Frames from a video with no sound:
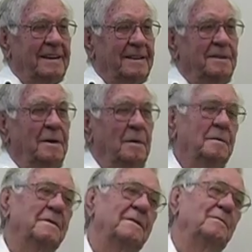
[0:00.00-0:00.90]
You
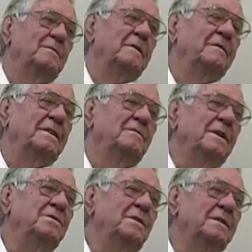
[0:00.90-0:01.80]
know, when we
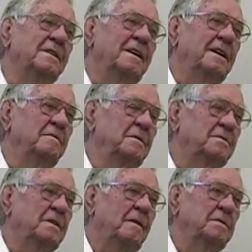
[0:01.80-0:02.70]
went through the canal, we
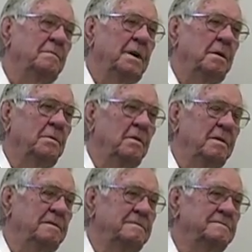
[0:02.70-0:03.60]
stopped in
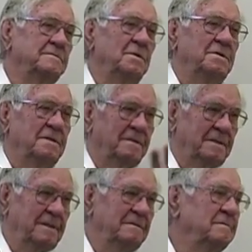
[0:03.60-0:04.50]
Balboa, which is on
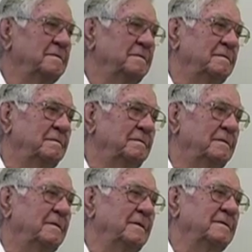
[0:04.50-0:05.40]
the
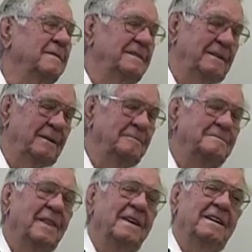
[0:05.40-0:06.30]
Pacific side. Yeah.
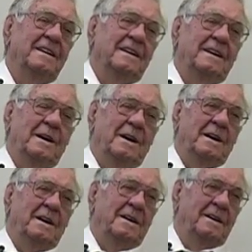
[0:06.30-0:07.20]

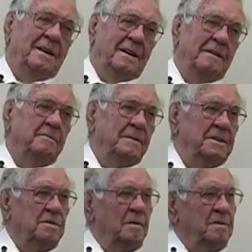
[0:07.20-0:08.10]
And
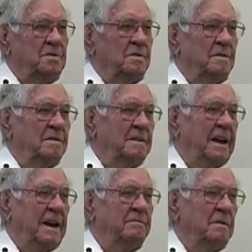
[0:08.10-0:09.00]
everybody's going ashore, and
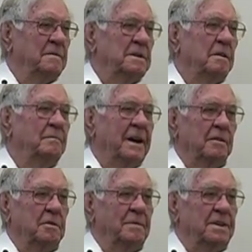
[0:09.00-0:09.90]
half of them come back
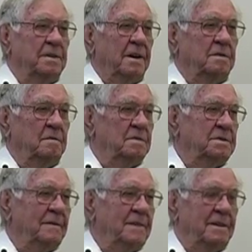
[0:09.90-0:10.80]
with a big tattoo or
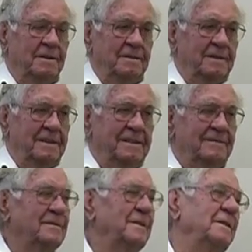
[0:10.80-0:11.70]
something. I learned you know
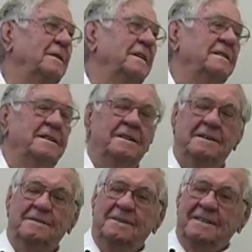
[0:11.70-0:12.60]
how that
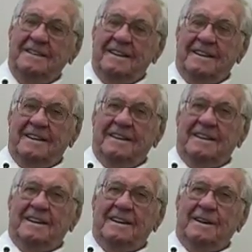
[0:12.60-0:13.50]
is.
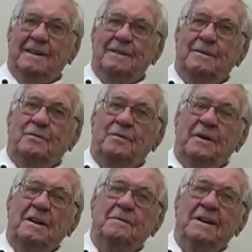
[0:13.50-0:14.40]
And there's a
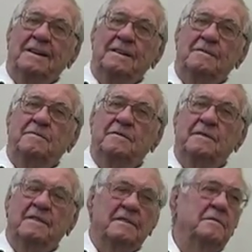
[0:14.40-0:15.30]
friend of mine that's
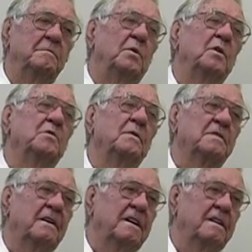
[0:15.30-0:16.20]
from Portsmouth,
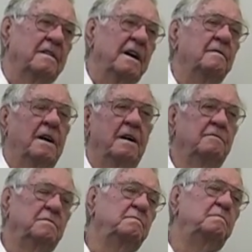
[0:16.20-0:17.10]
Ohio, and I
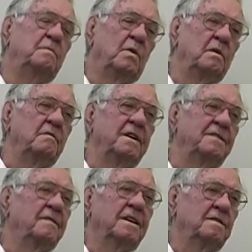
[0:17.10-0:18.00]
was born and raised
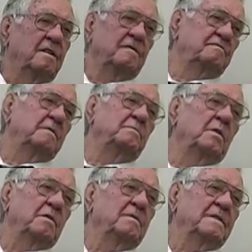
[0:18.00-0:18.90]
right across from
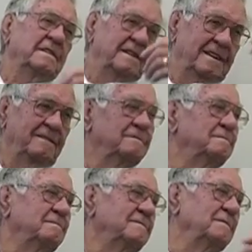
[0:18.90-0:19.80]
Portsmouth, and
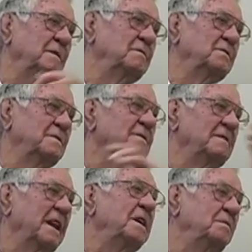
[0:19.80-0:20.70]
we was
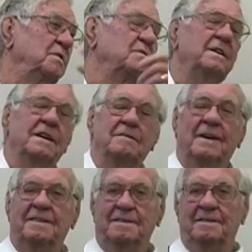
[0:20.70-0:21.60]
neighbors, really,
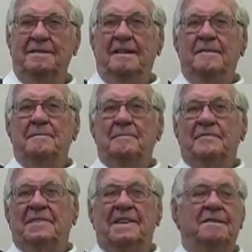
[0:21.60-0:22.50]
about to. Mm-hmm.
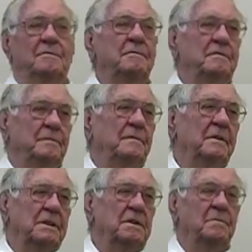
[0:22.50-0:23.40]
So we
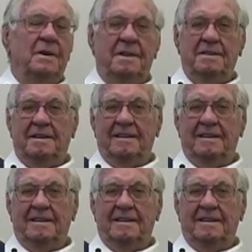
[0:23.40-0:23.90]
were good buddies.